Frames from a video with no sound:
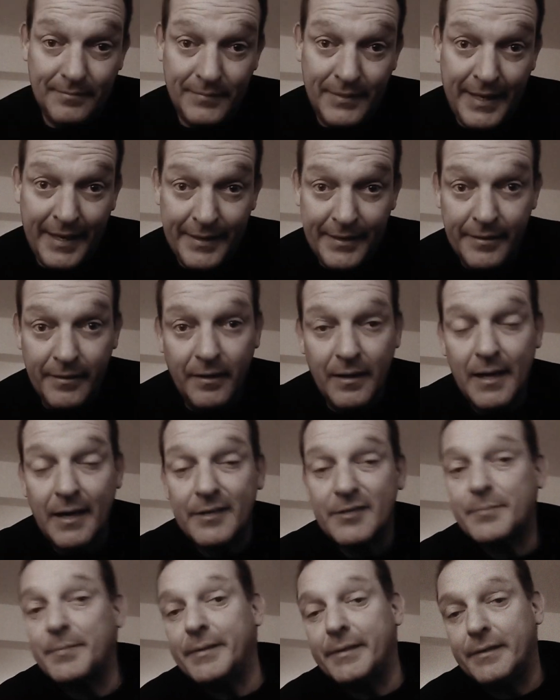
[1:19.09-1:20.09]
Daniel
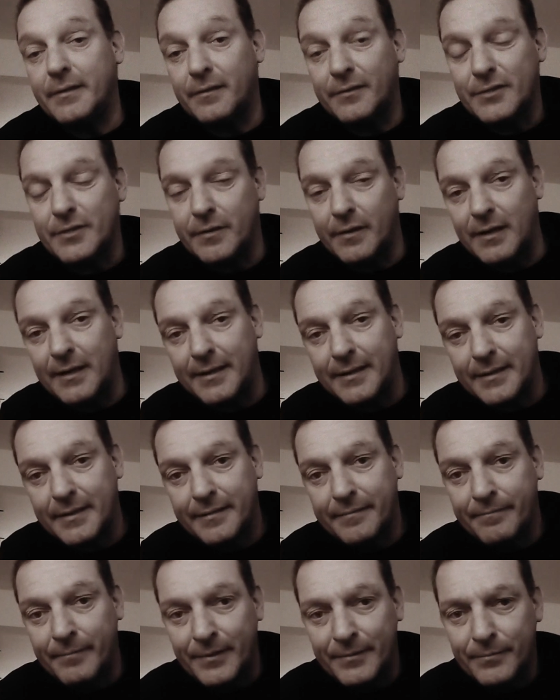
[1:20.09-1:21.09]
asked me also
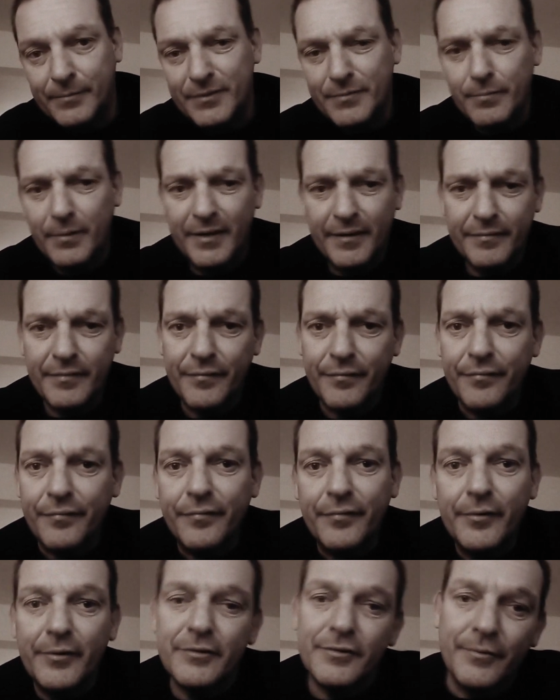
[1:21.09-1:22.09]
like, what was one of the
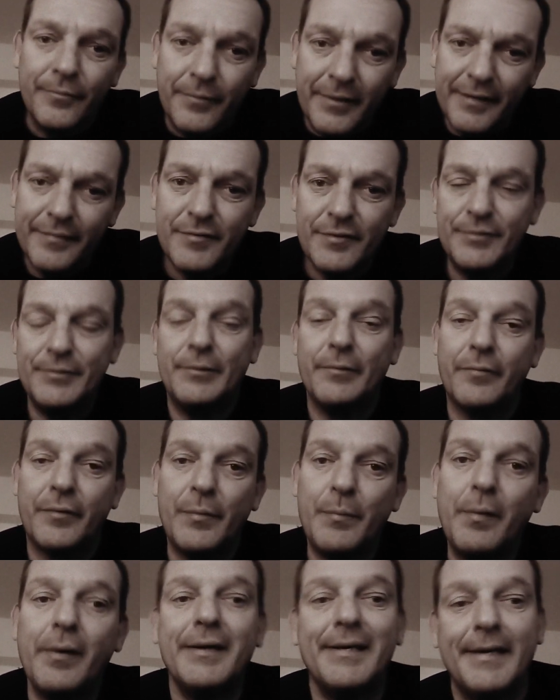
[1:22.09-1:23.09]
first riffs you were
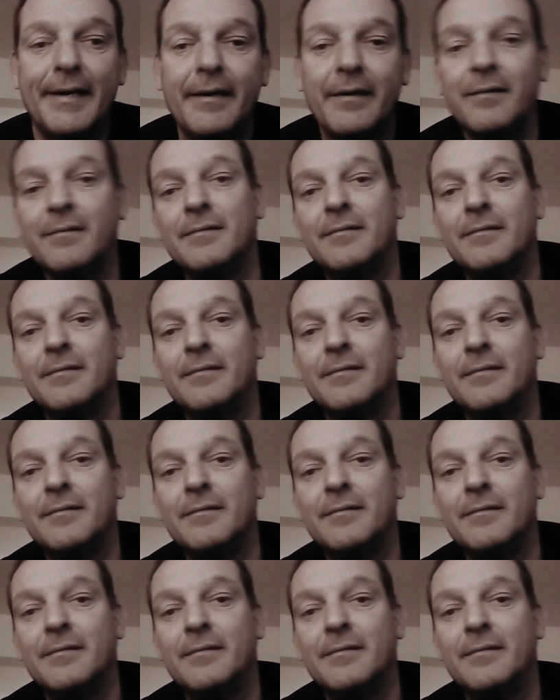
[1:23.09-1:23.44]
playing?